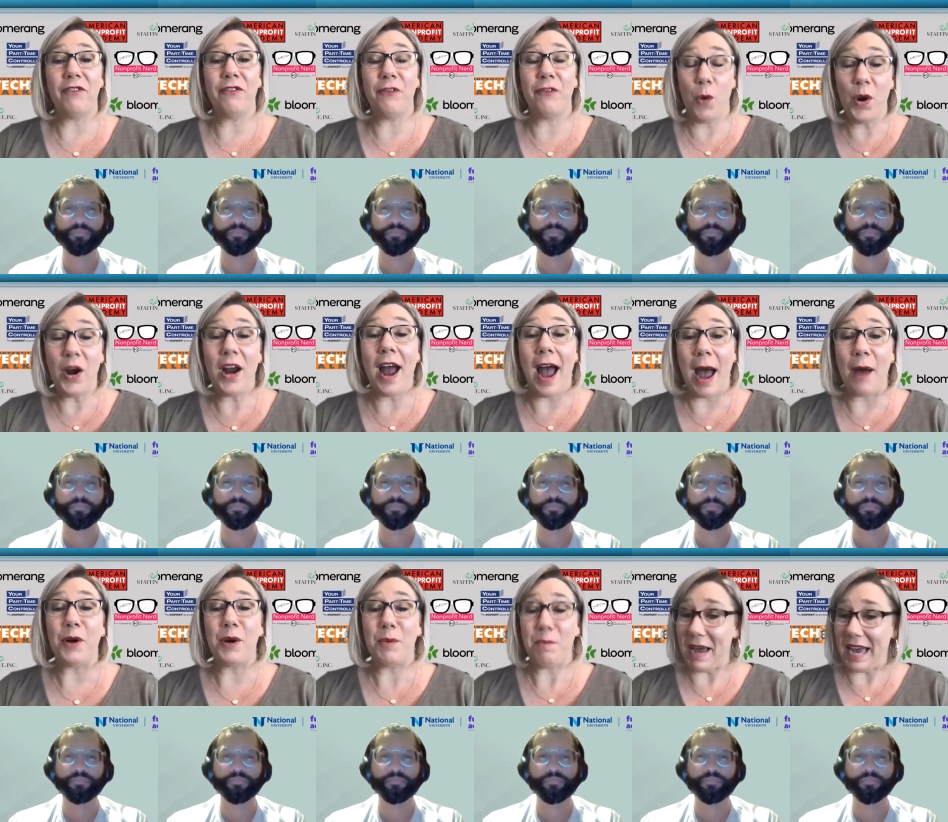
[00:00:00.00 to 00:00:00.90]
Speaker 1: for
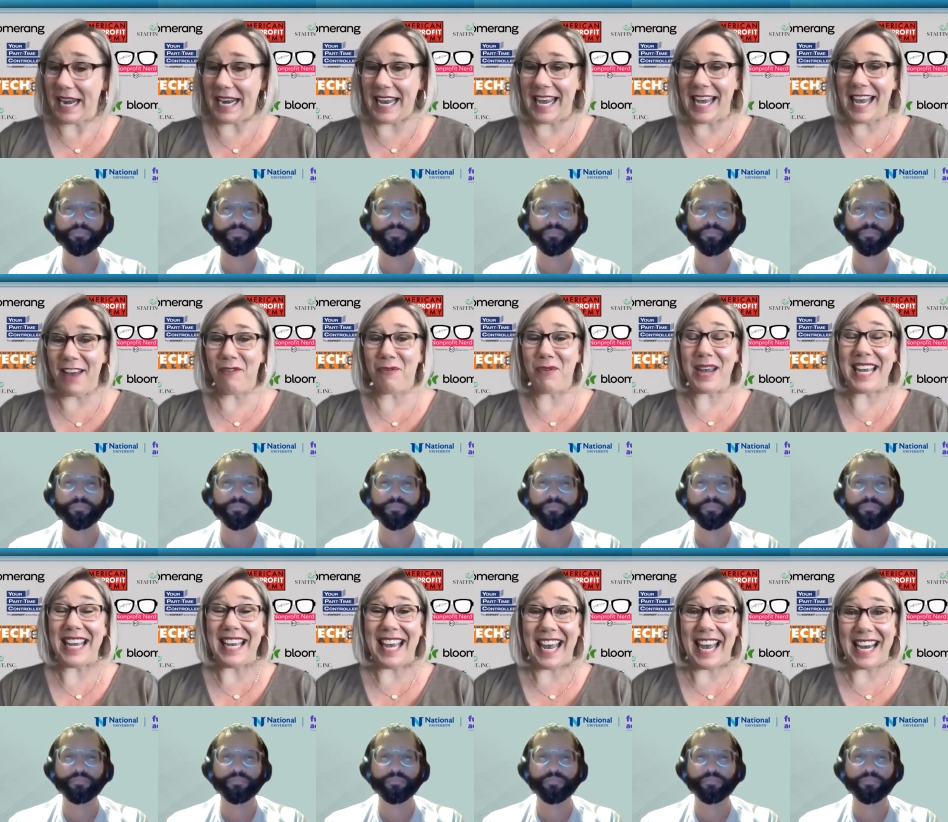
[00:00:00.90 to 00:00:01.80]
our money if we
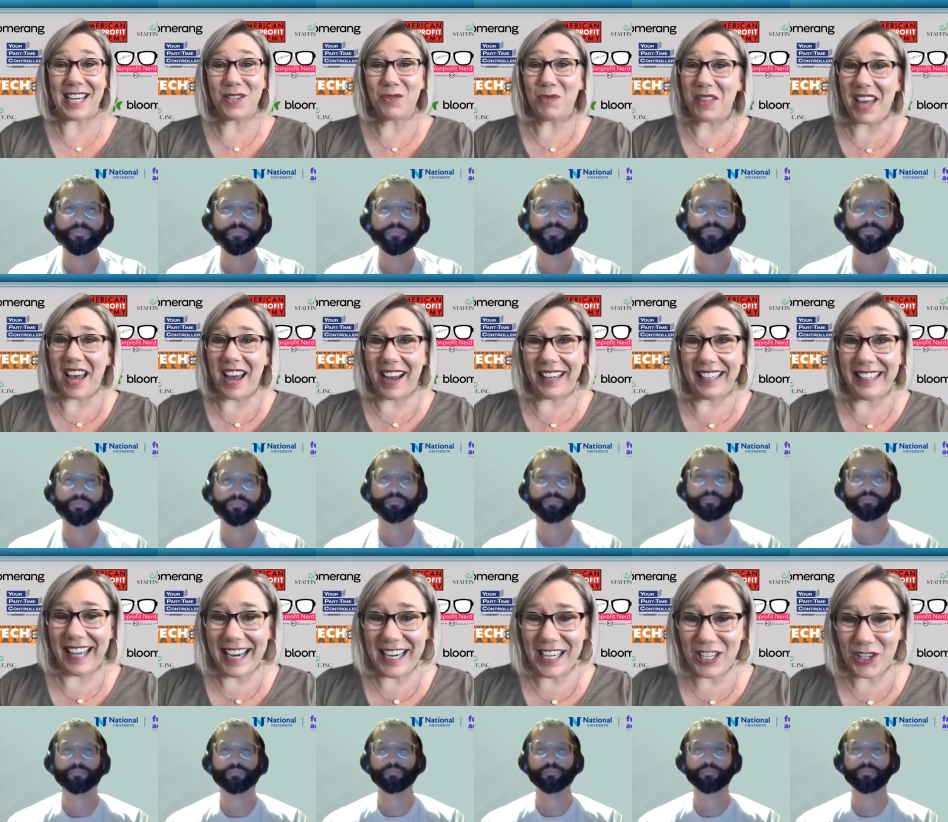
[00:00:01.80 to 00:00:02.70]
engage with
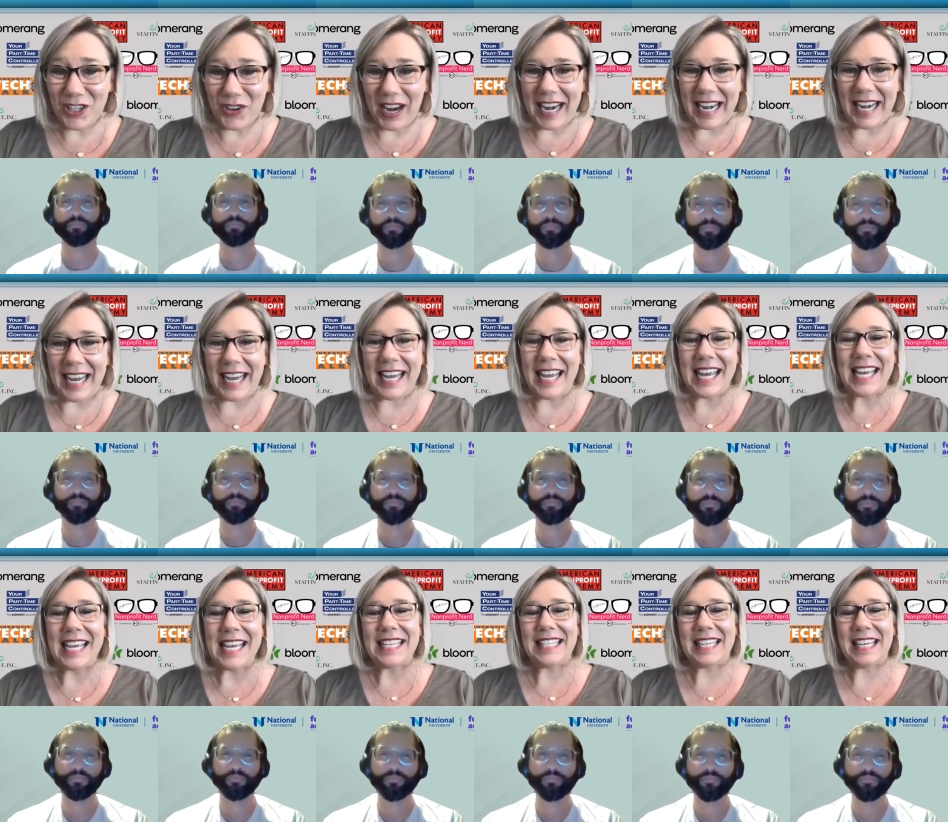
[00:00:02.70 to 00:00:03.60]
online training
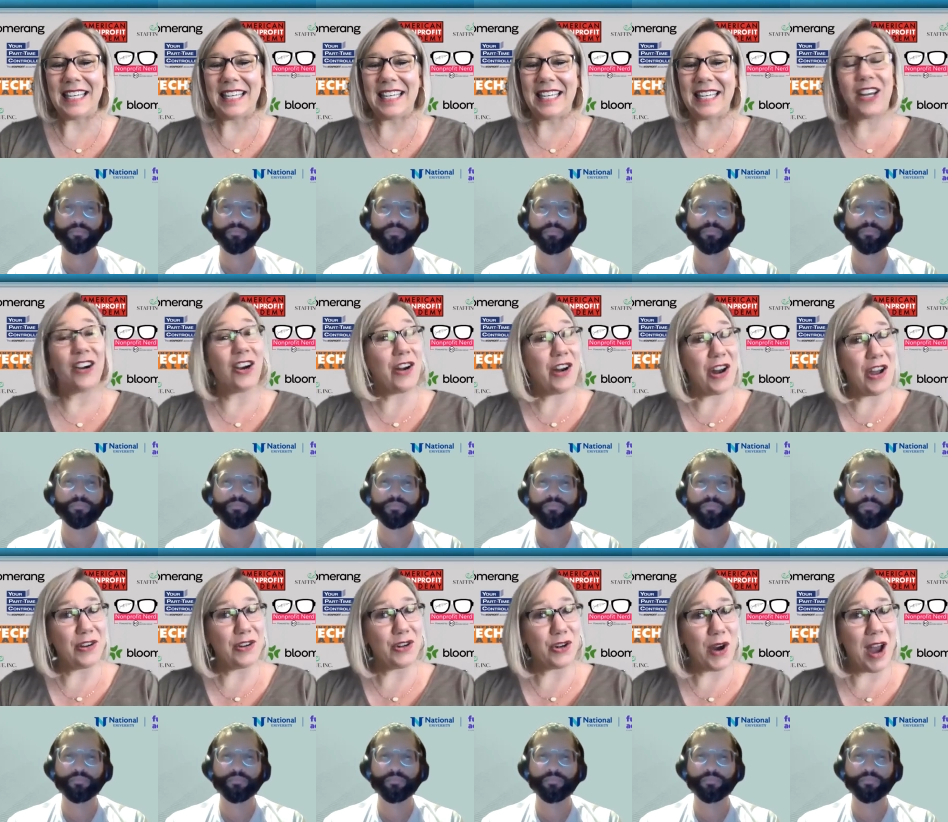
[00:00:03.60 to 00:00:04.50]
since there are no
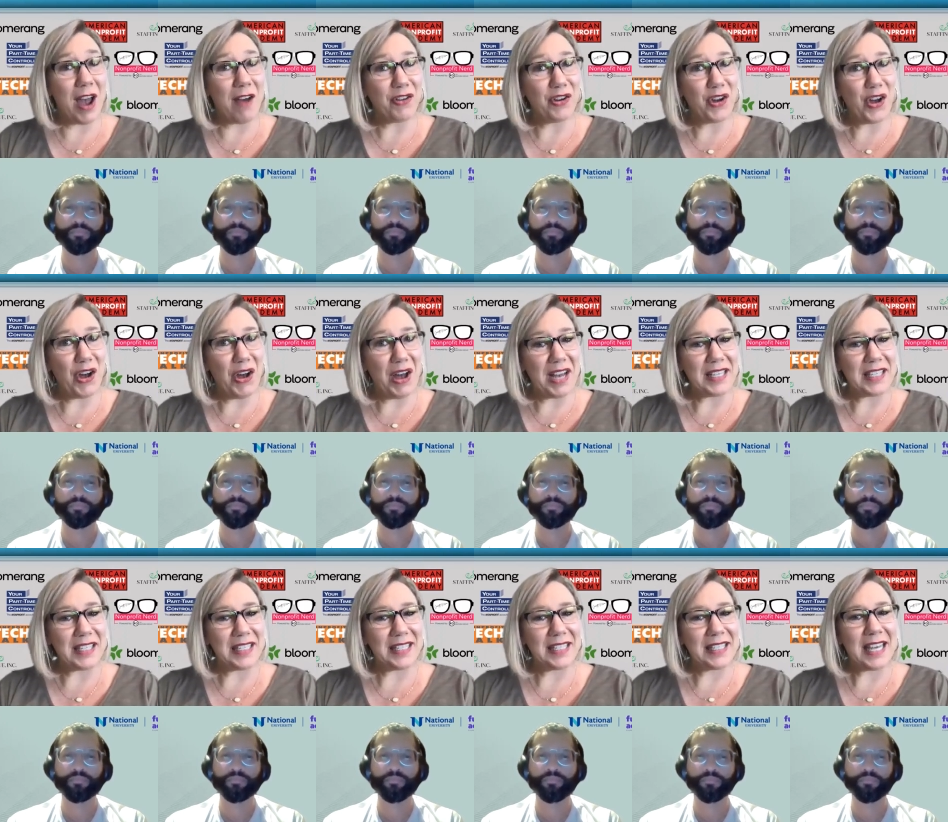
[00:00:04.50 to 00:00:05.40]
travel
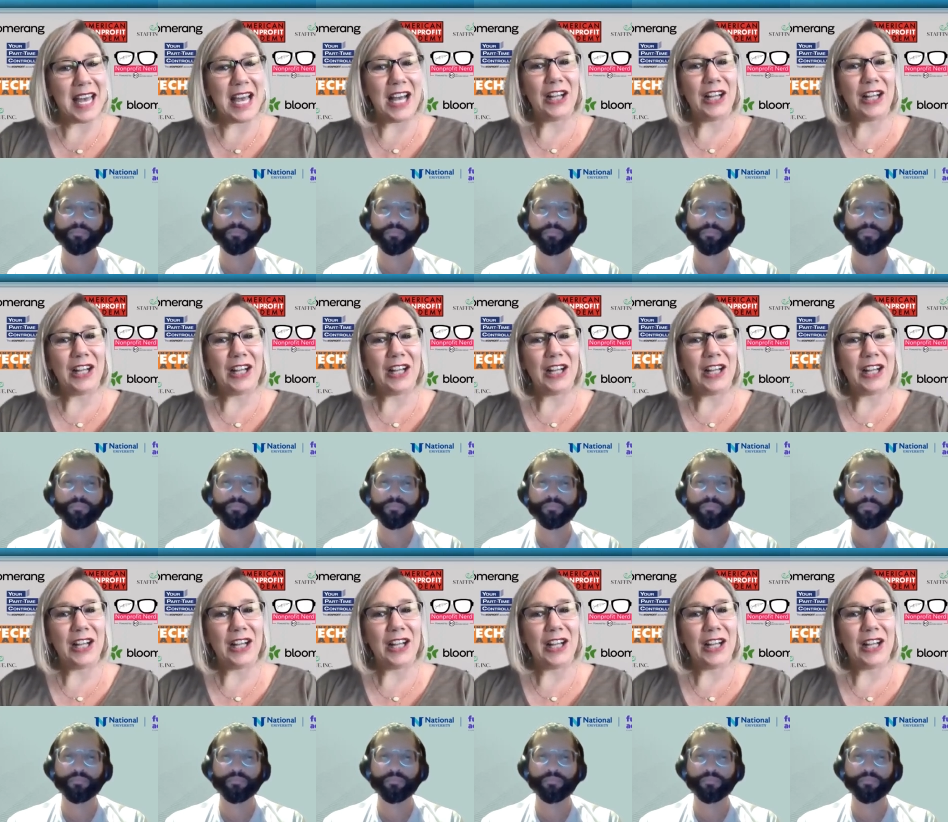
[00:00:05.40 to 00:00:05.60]
costs.